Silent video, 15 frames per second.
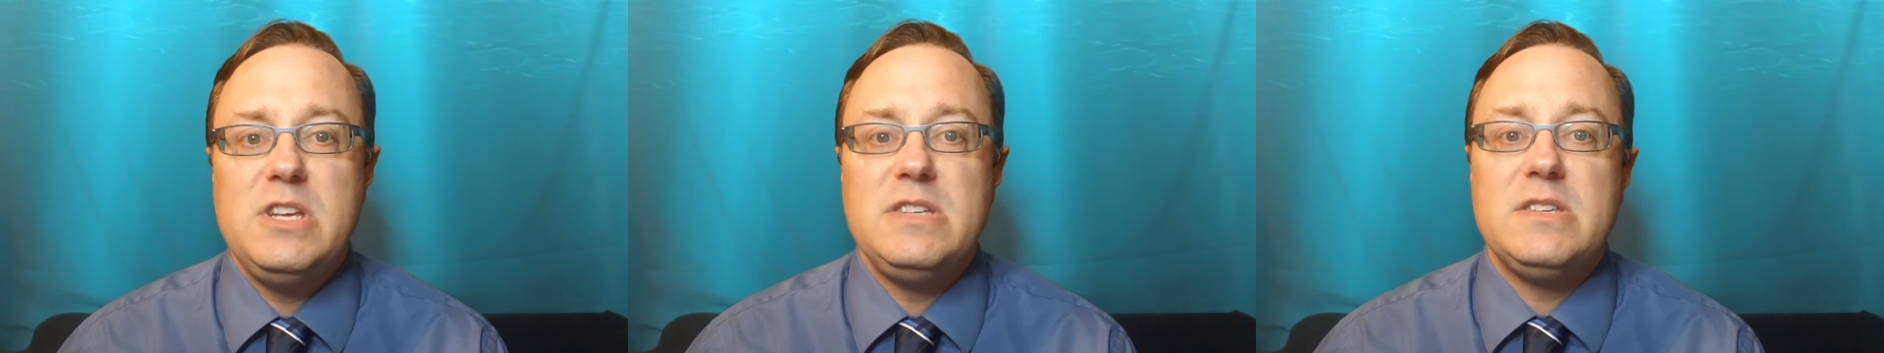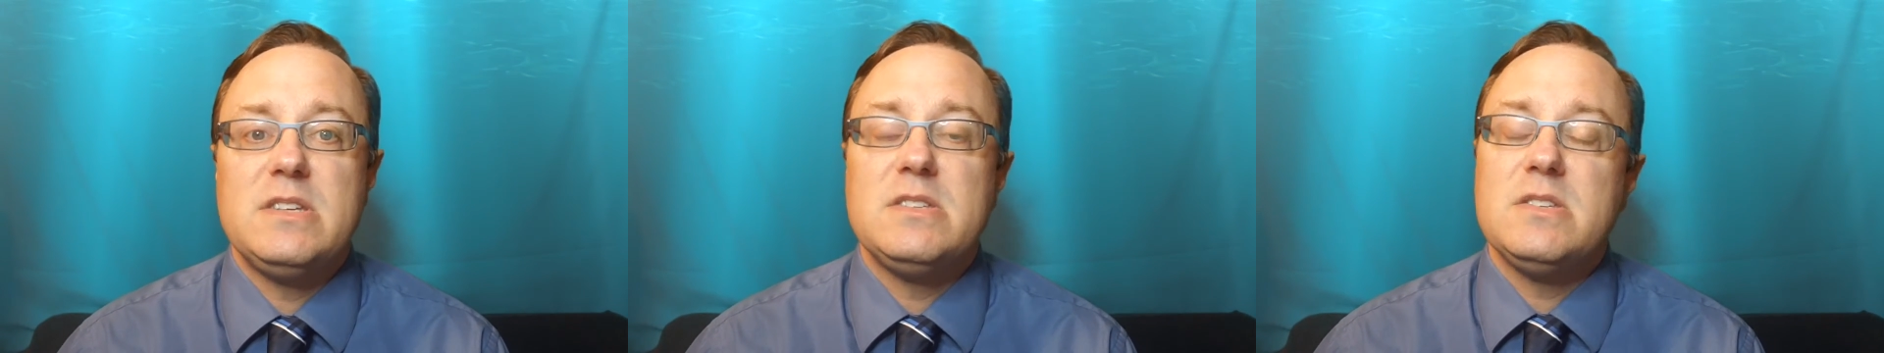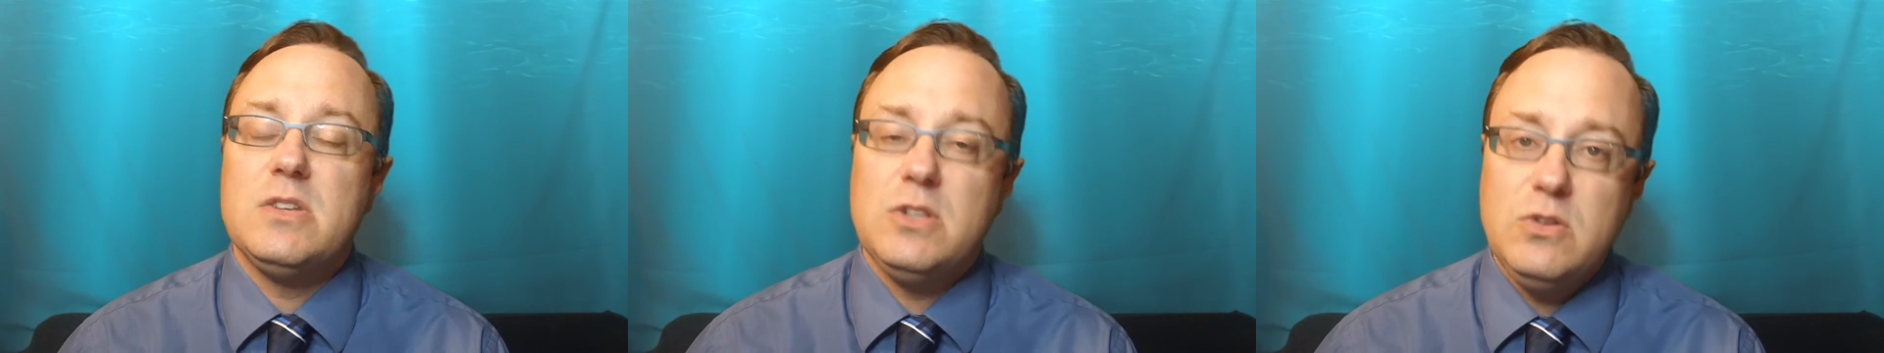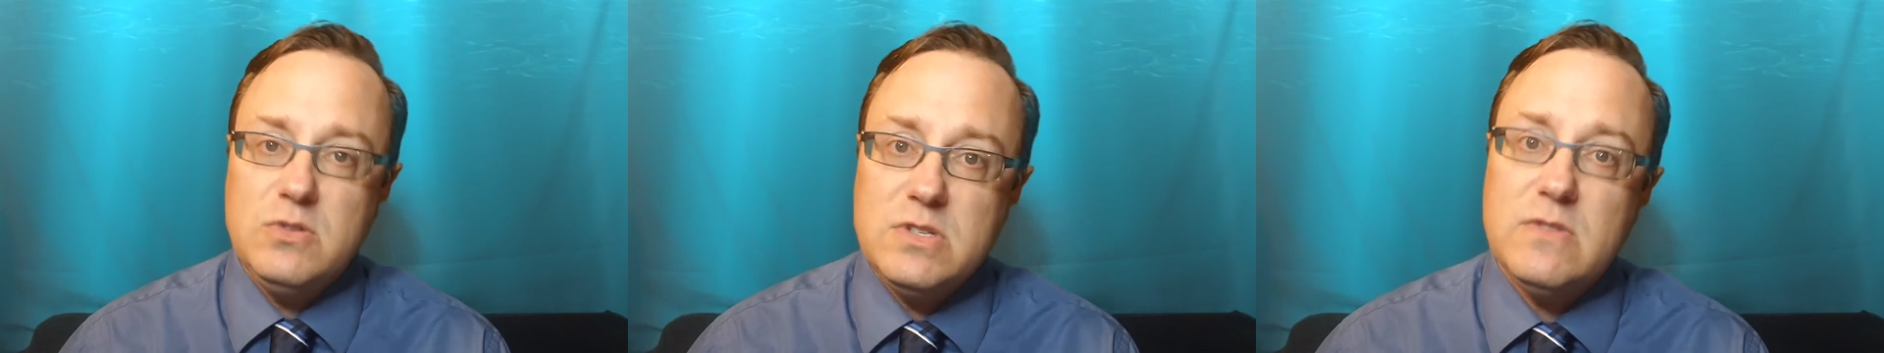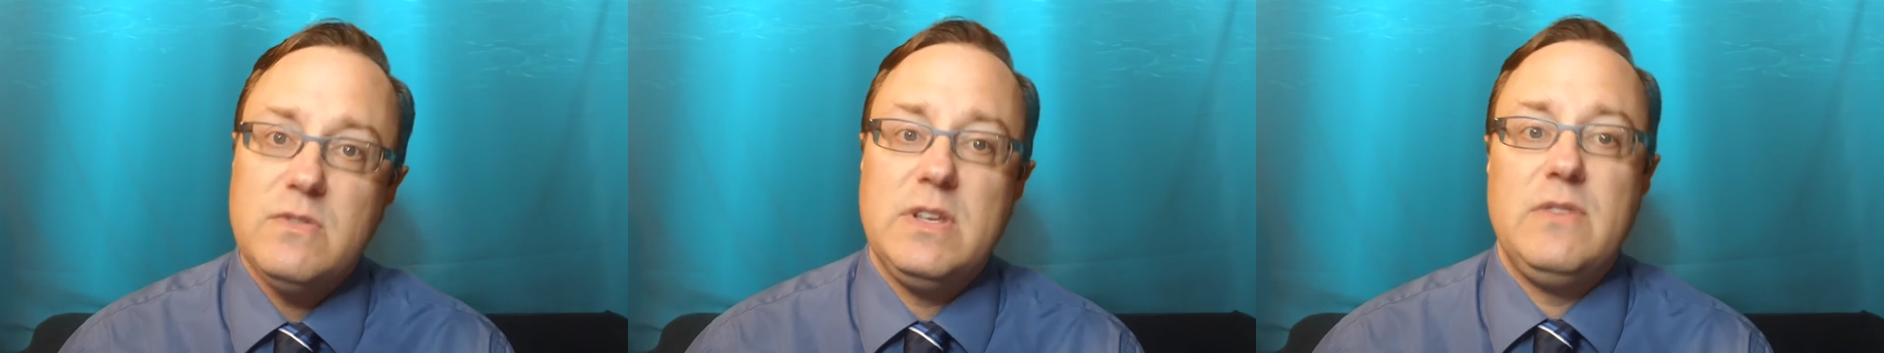
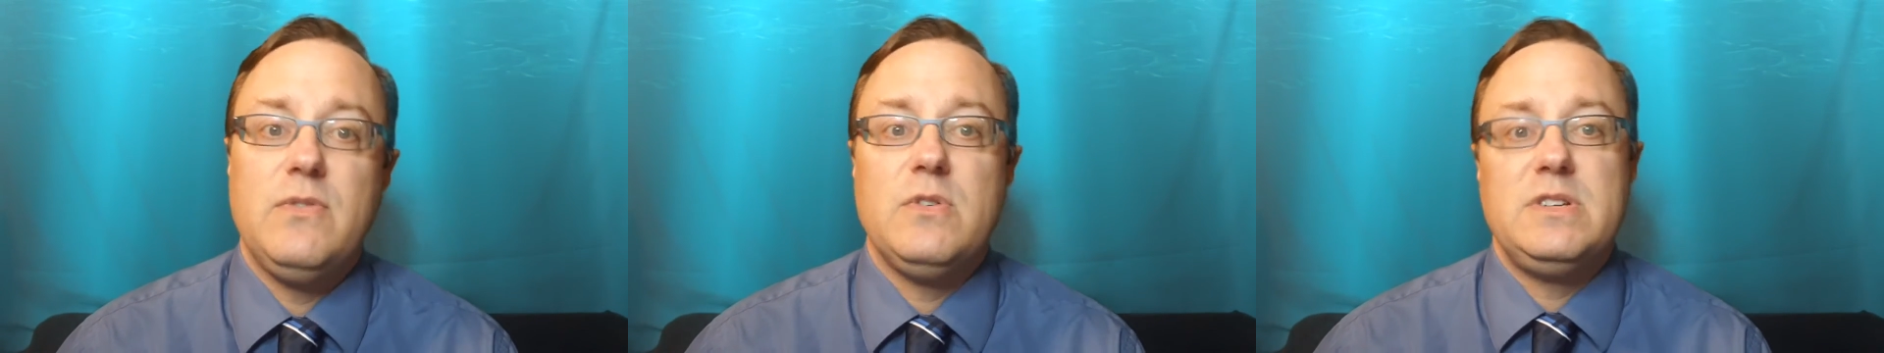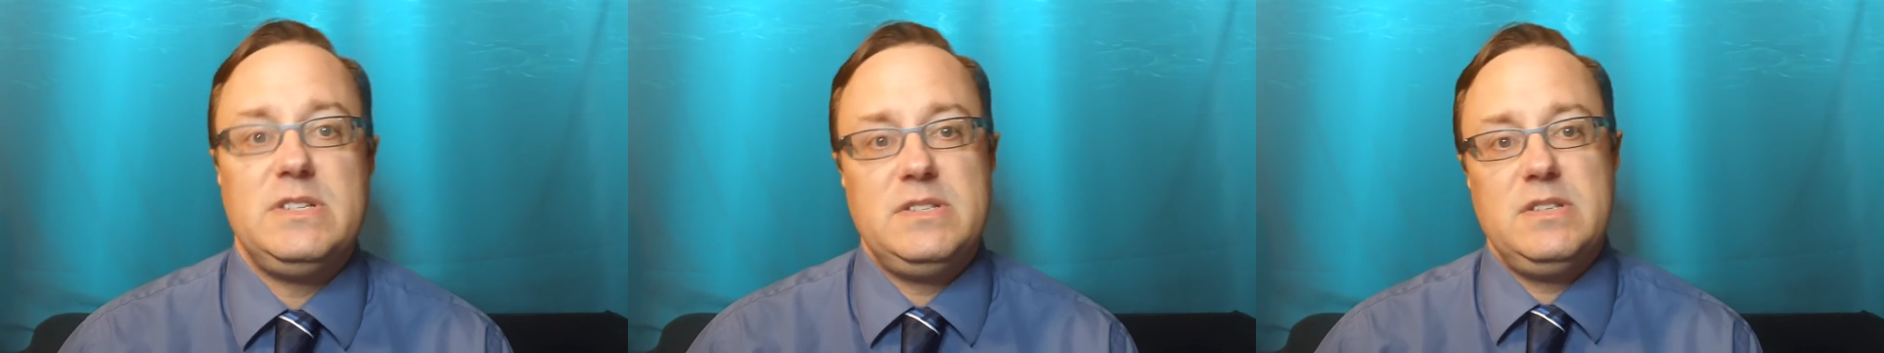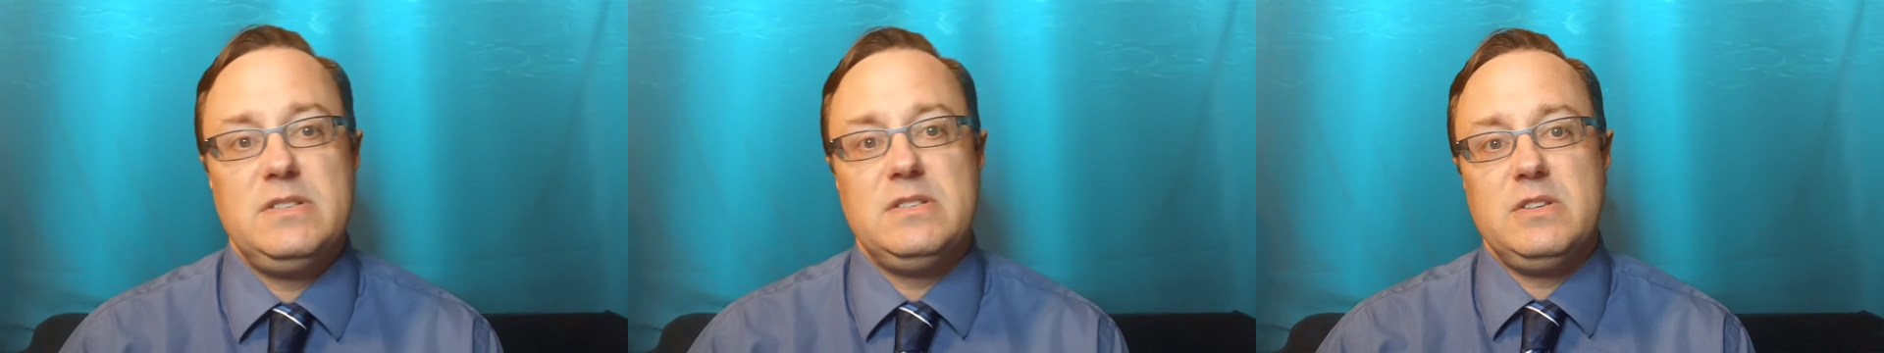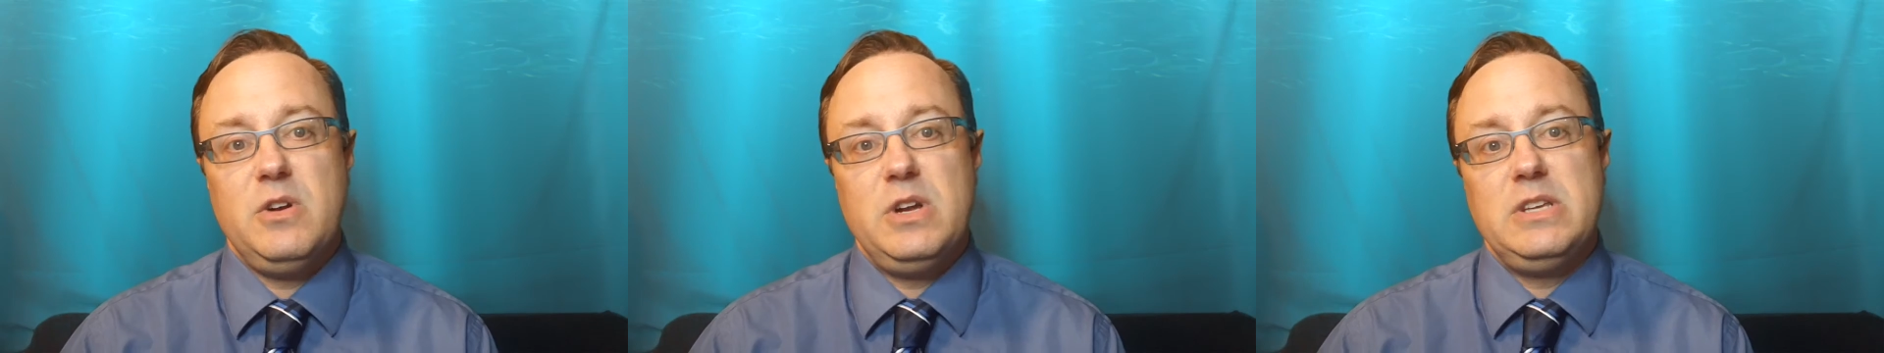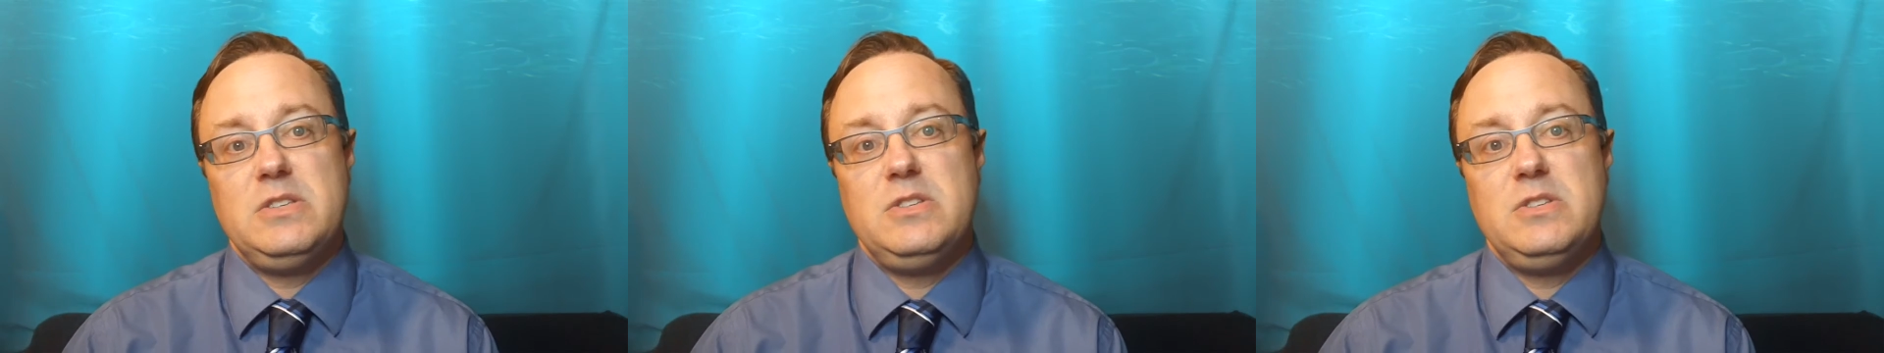exclusively for distance learning